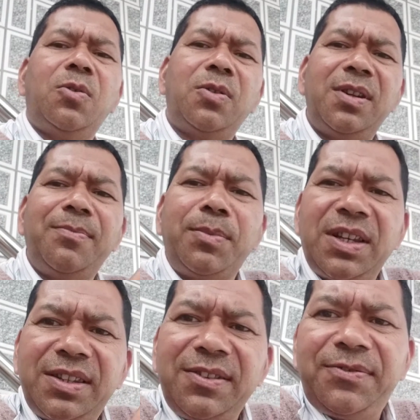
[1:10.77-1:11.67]
on a
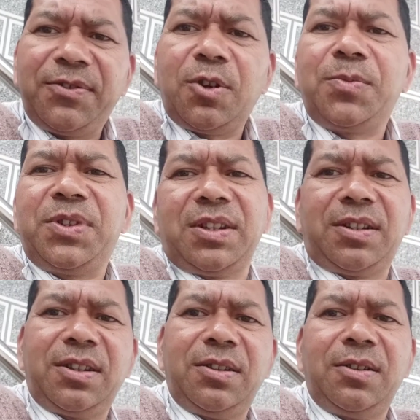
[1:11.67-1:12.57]
massive
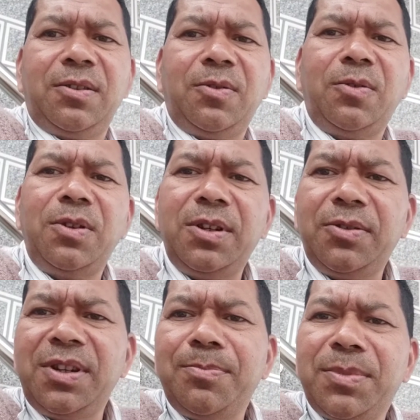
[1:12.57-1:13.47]
object, only
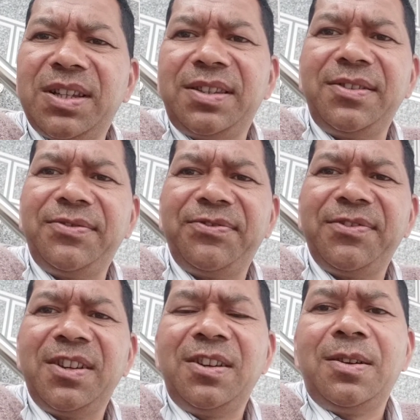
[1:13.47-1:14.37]
on a massive
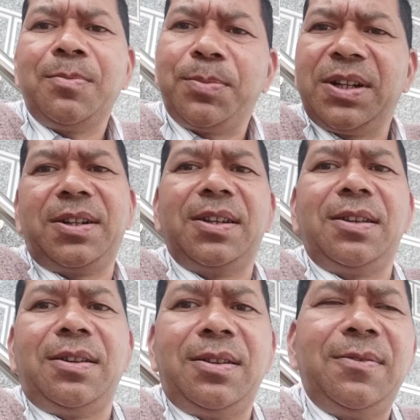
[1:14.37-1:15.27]
particle.